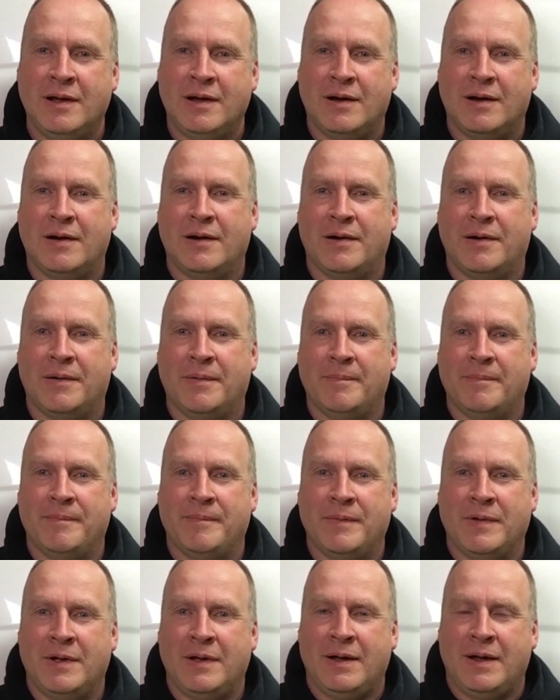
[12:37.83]

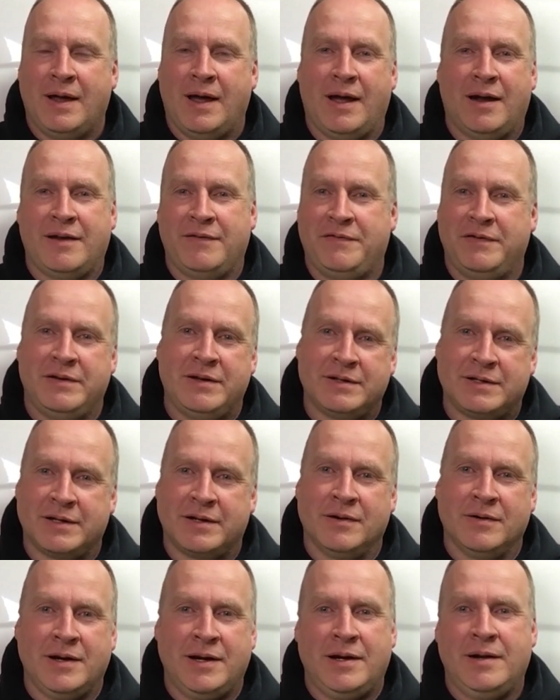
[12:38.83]
And if you
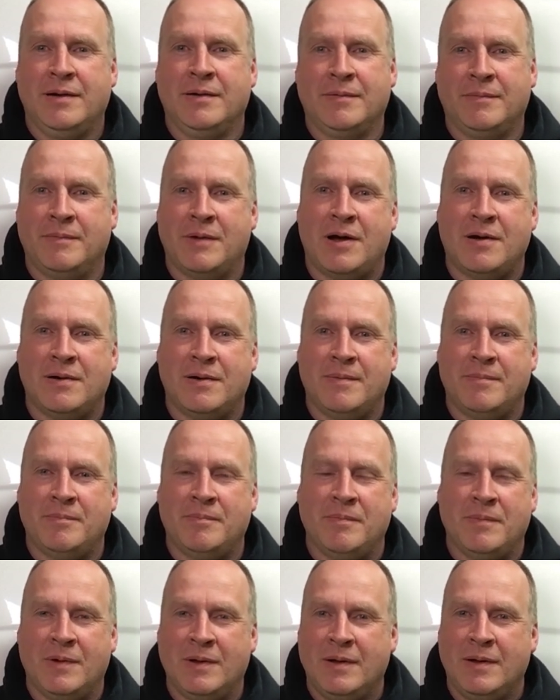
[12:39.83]
disagree,
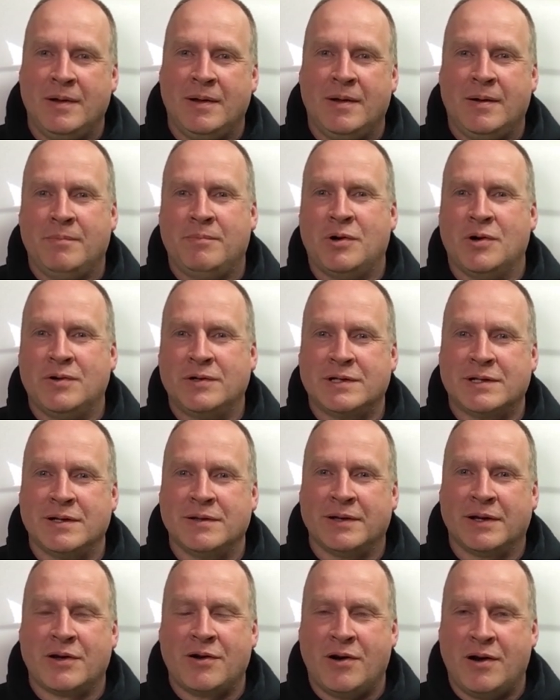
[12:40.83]
post in
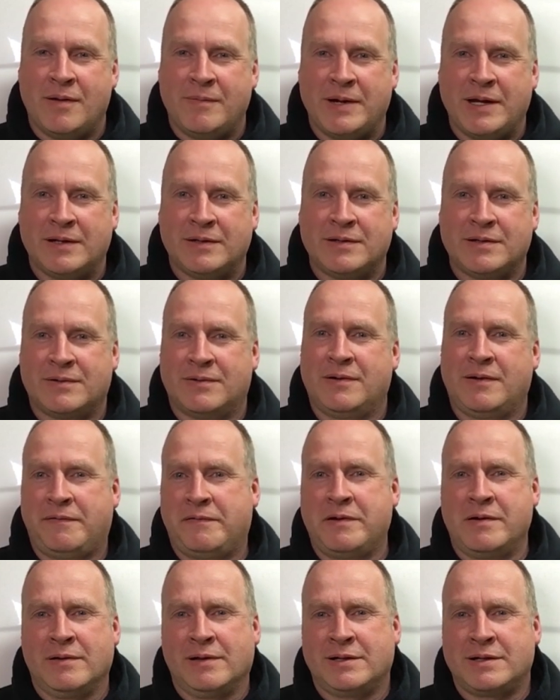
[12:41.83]
the comments, or if
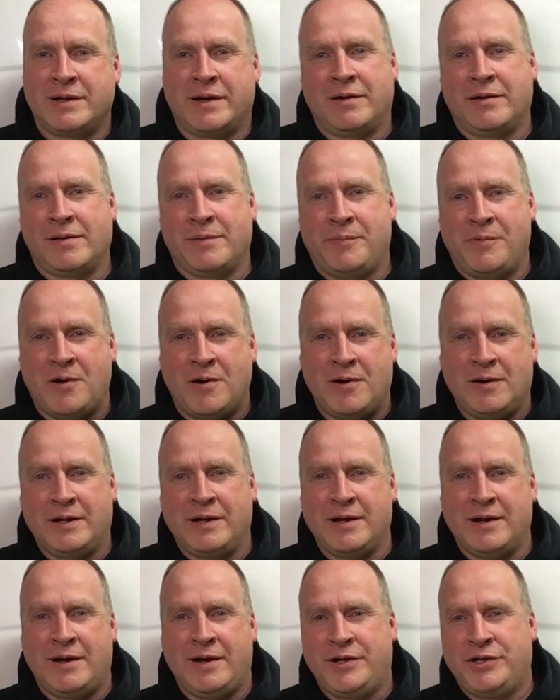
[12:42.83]
you're listening to the
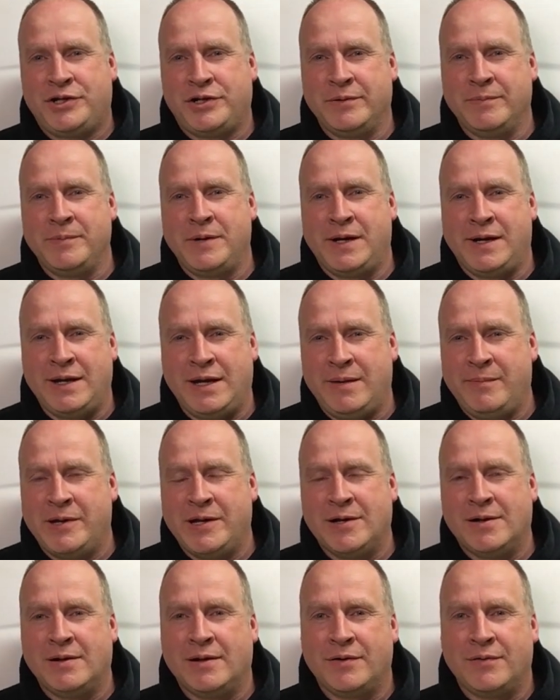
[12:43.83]
podcast, shoot me an
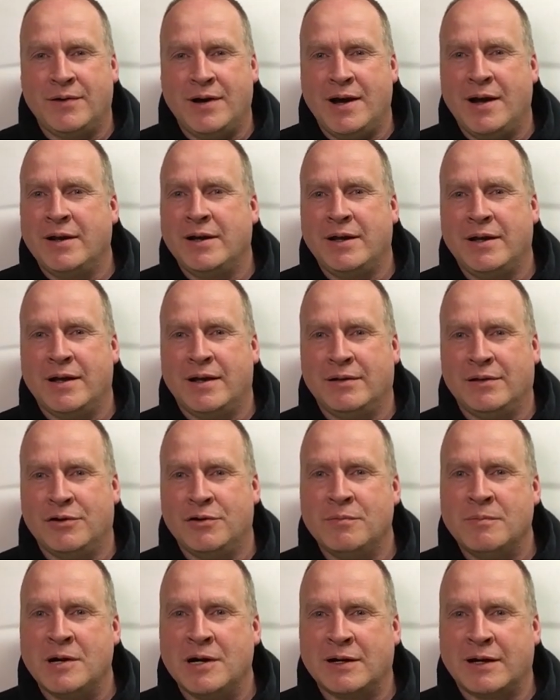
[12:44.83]
email at
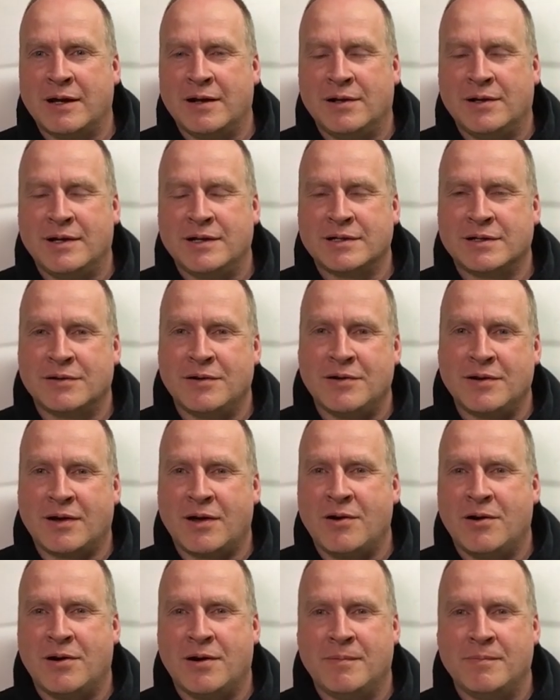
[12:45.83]

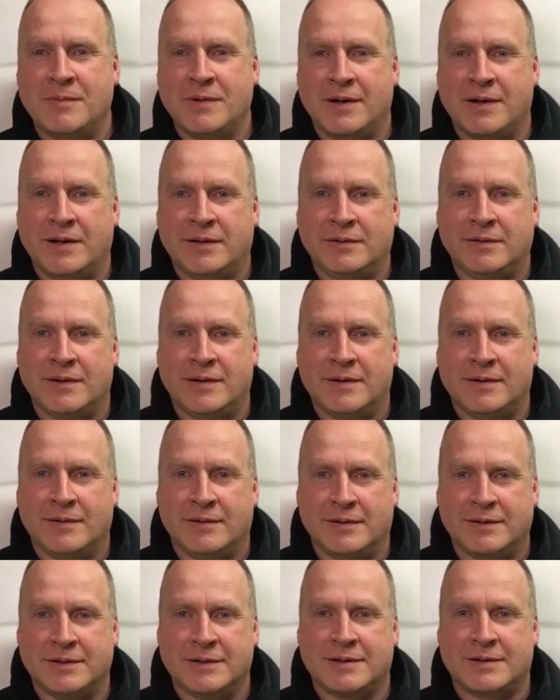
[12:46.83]
randy@lowbuckls.com, and
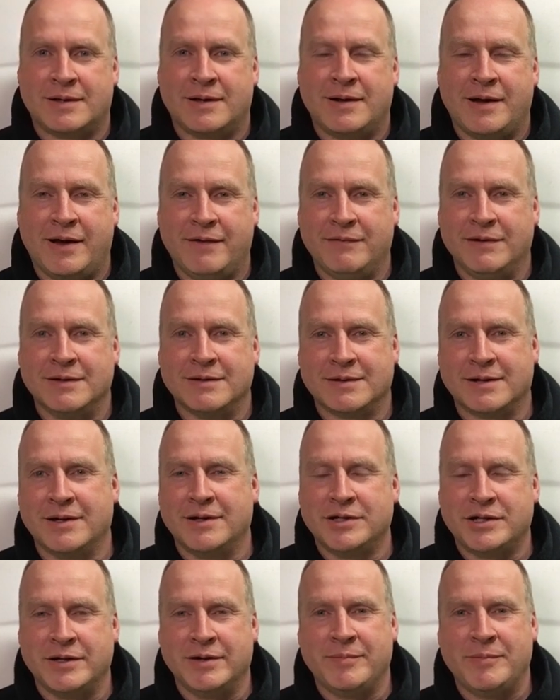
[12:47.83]
let's have a
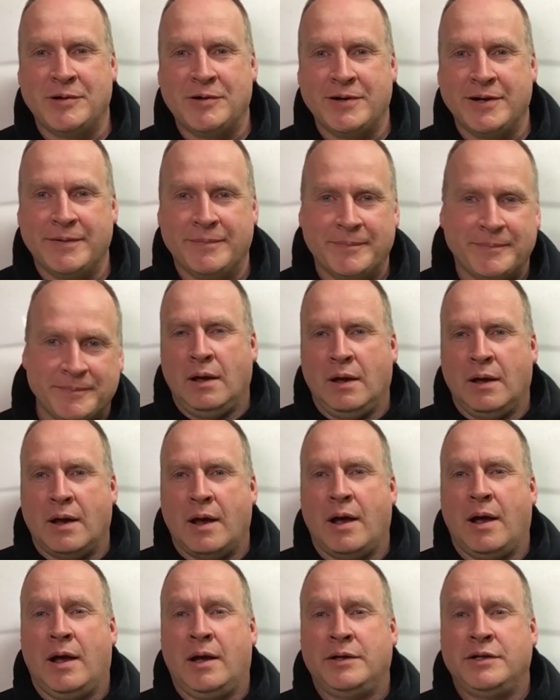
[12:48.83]
discussion about it.
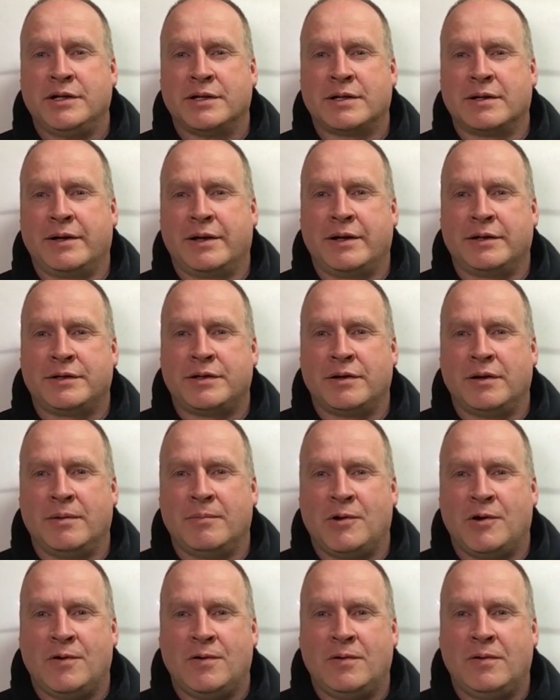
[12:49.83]
And just like a
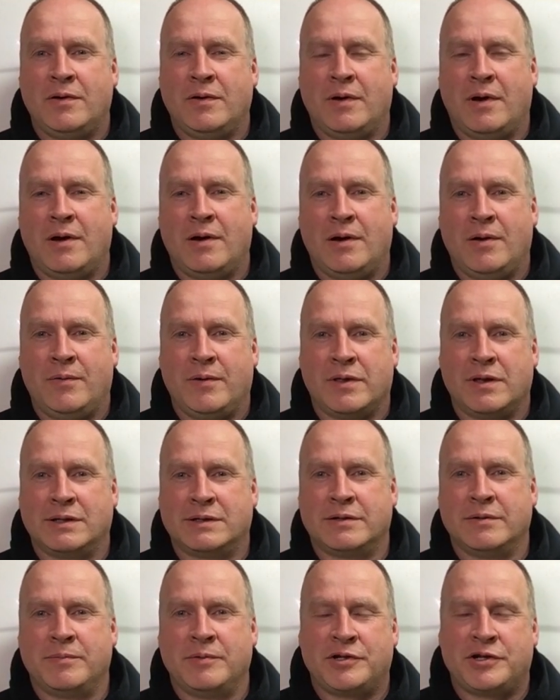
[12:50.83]
turbo, with a
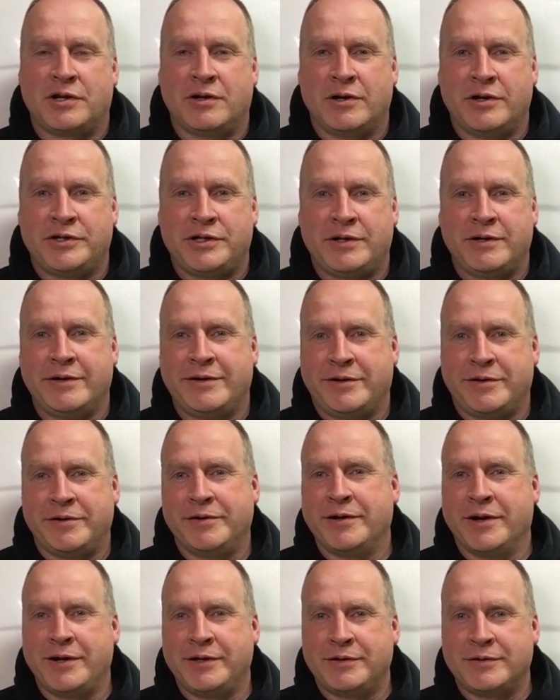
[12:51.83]
supercharger, your
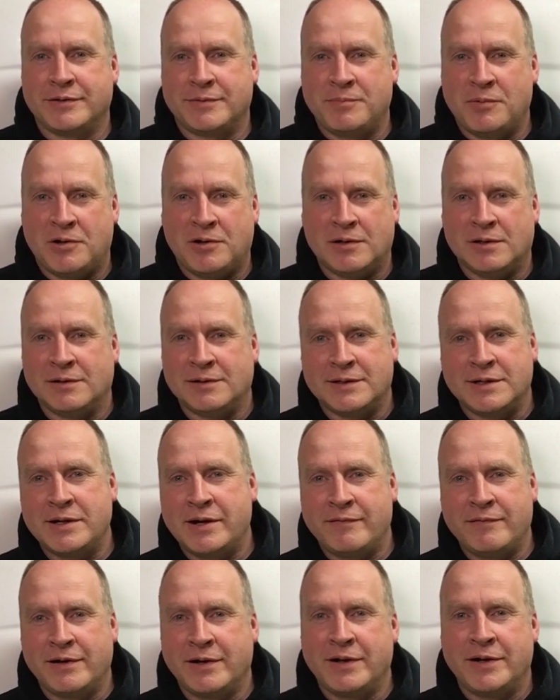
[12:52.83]
nitrous bottle is
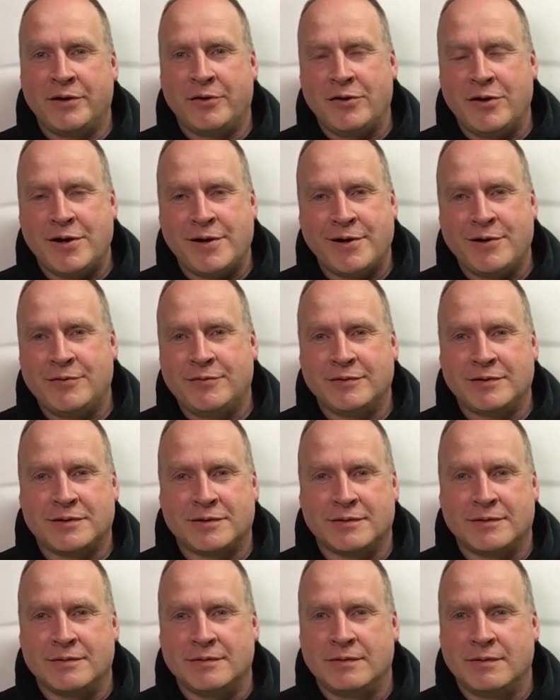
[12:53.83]
never going to run out.
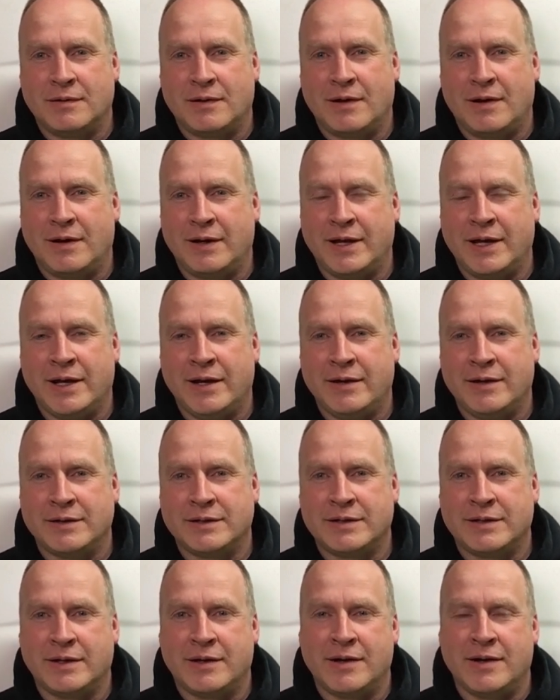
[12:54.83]
So again,
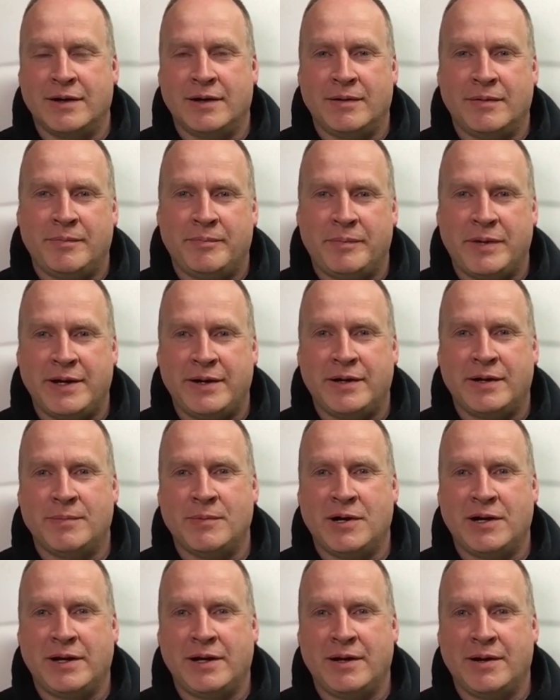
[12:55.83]
you kind of pay your
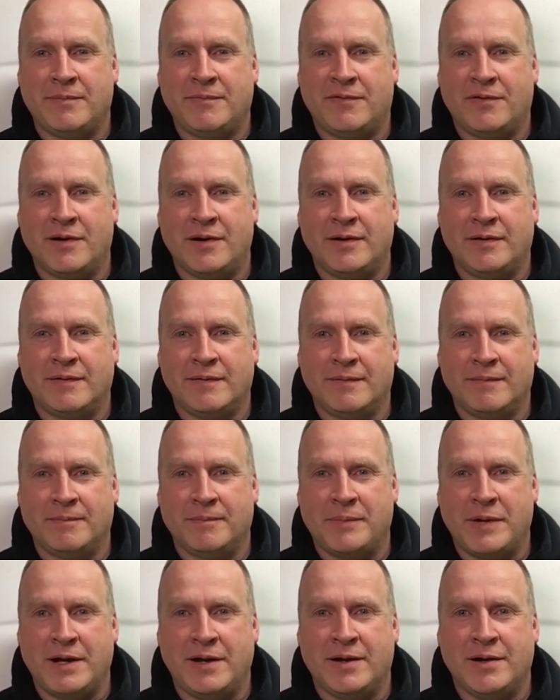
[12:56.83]
money up front
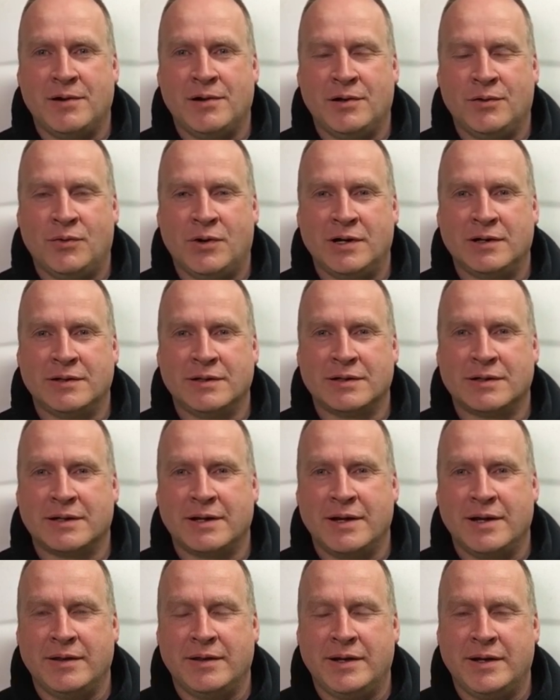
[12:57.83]
and pay it all once,
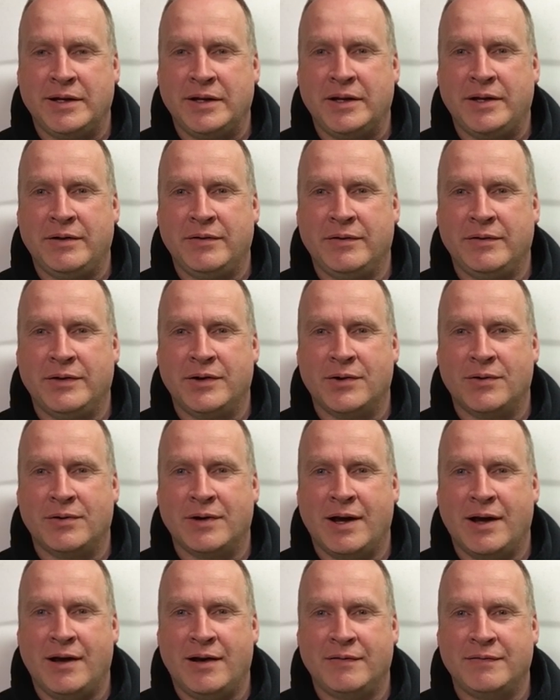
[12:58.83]
and then you don't
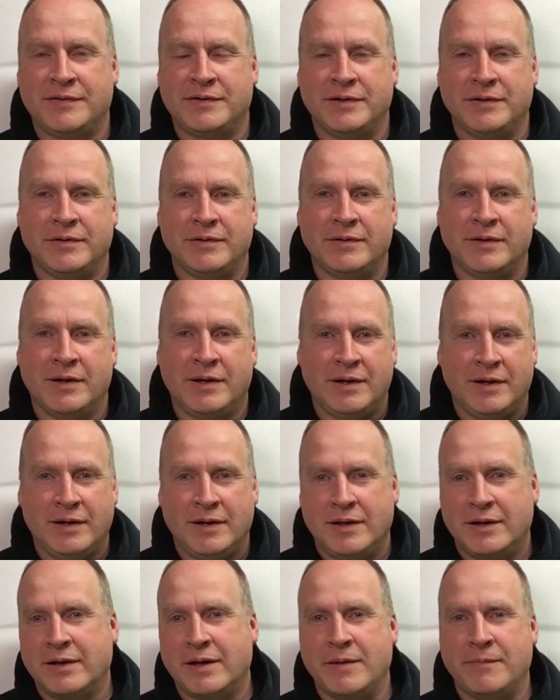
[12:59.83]
have to
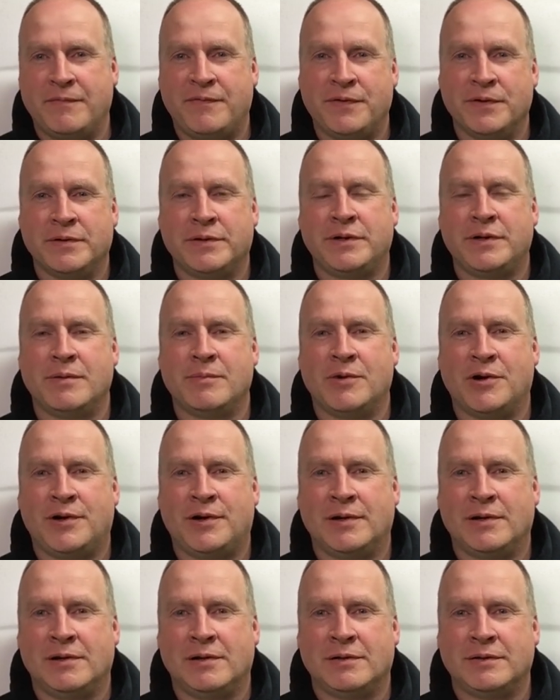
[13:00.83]
keep filling your
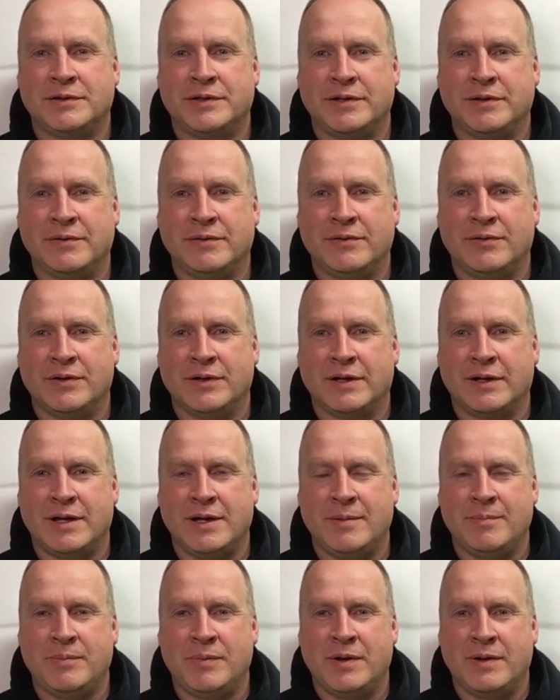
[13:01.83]
bottle to
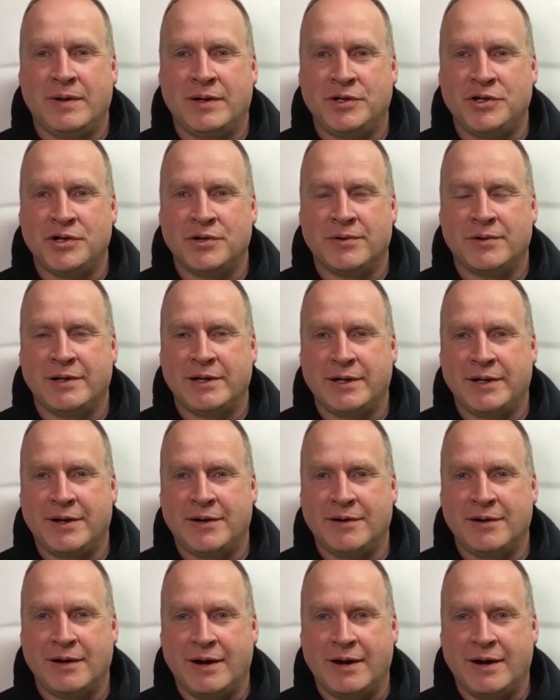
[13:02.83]
keep enjoying your